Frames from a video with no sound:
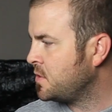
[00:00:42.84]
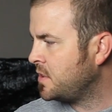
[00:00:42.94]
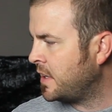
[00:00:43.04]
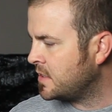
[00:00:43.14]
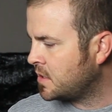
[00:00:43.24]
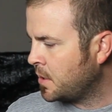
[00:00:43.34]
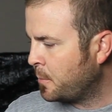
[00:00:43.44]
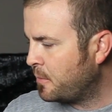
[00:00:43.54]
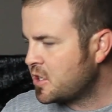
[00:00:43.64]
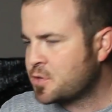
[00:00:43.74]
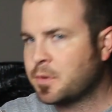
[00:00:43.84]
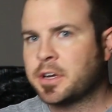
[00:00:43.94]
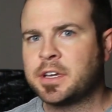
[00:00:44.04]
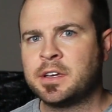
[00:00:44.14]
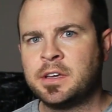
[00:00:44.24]
few days
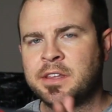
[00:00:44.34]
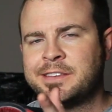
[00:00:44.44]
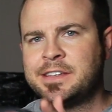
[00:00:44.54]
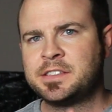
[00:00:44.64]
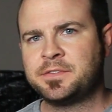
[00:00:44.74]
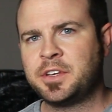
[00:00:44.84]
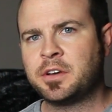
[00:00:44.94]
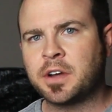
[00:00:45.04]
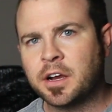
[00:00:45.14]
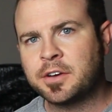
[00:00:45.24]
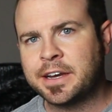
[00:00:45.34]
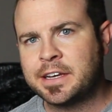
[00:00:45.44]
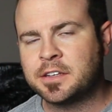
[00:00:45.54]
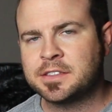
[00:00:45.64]
benchmarking this video card right here.